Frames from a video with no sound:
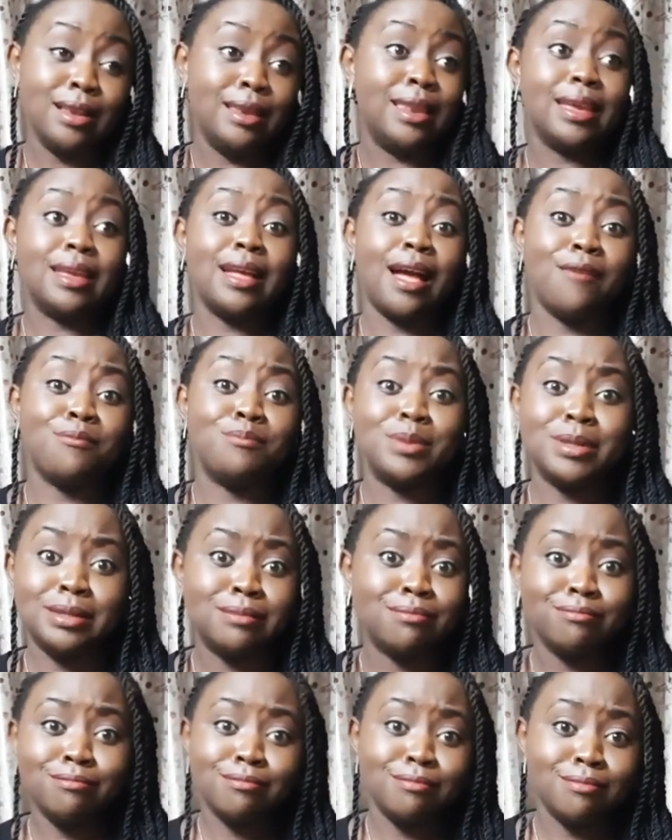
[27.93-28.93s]
Like I've
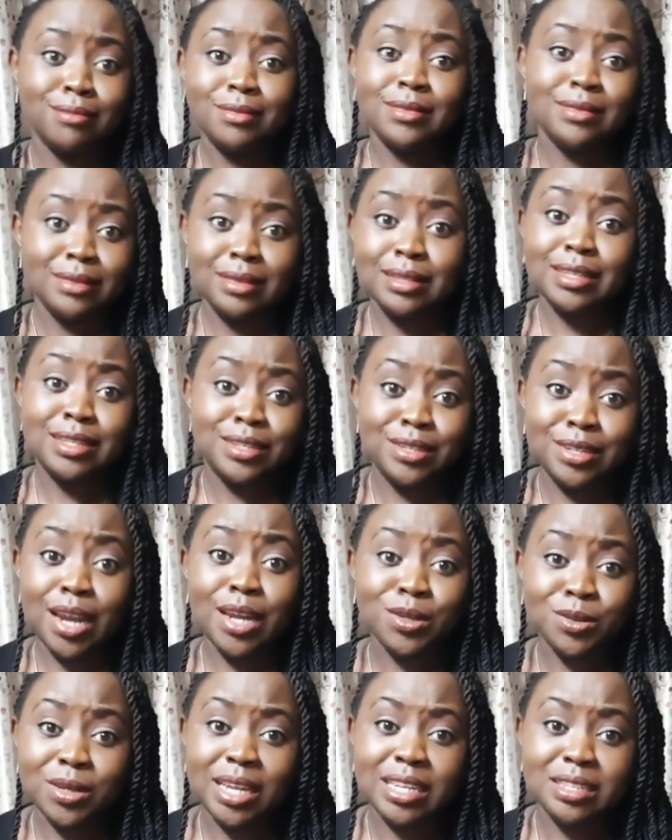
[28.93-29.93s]
been
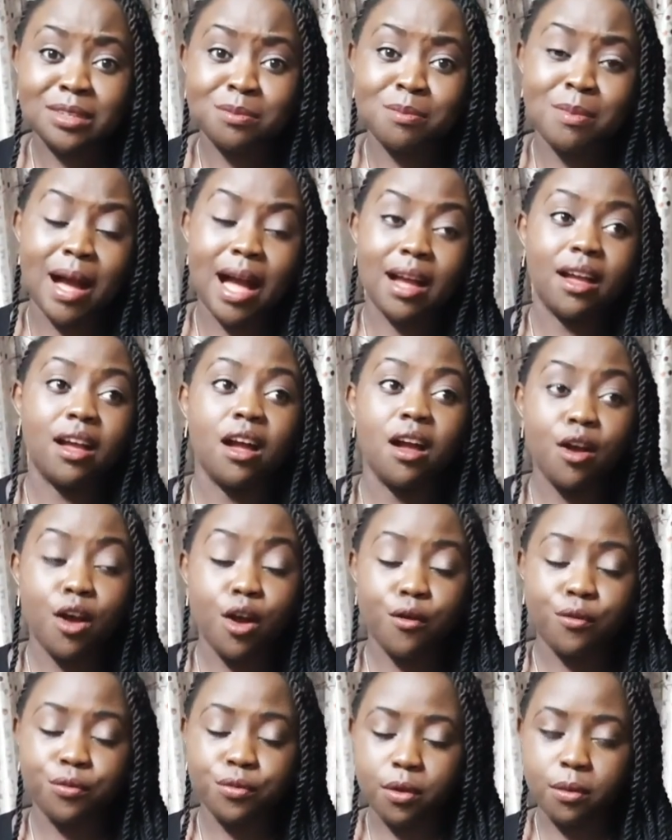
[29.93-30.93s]
trying to get it back
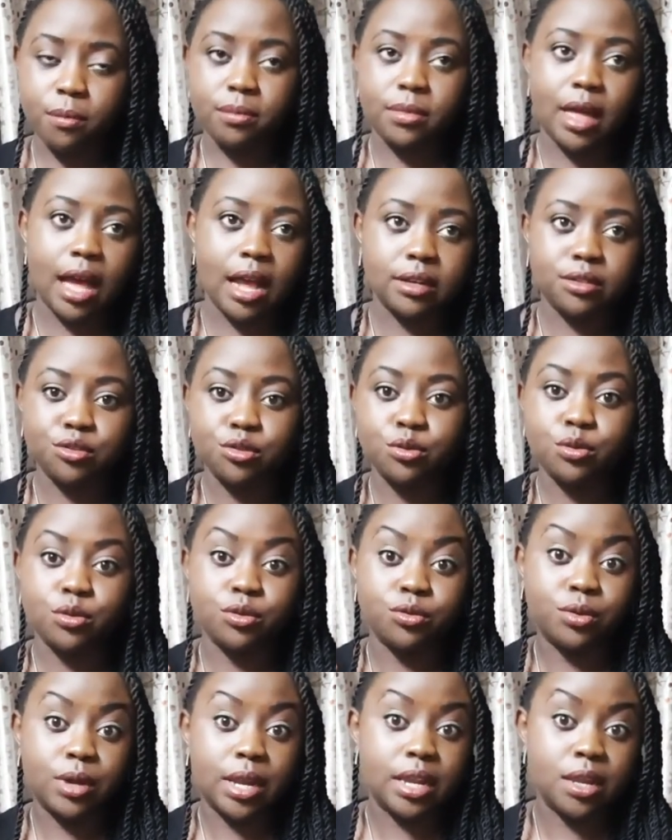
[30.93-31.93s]
from that
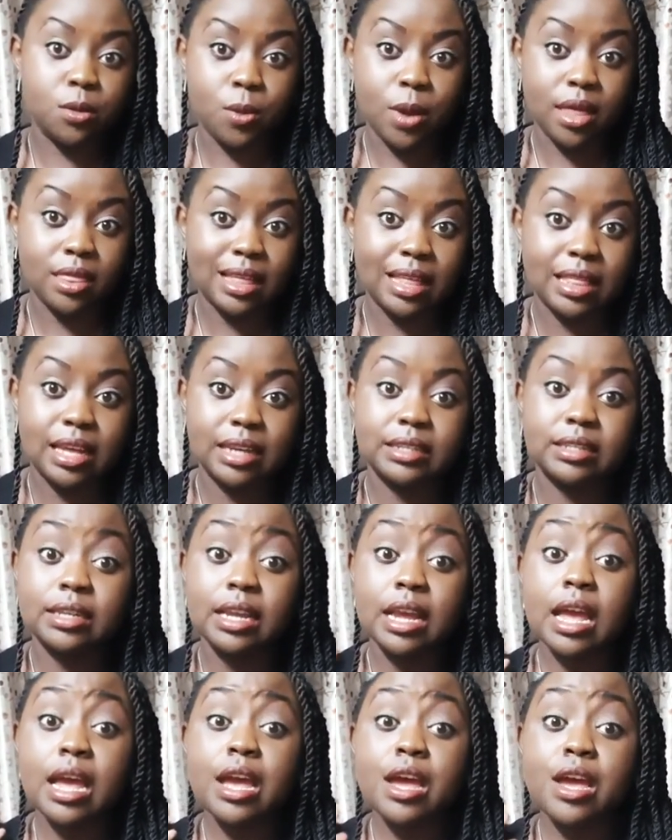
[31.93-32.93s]
rainy weather that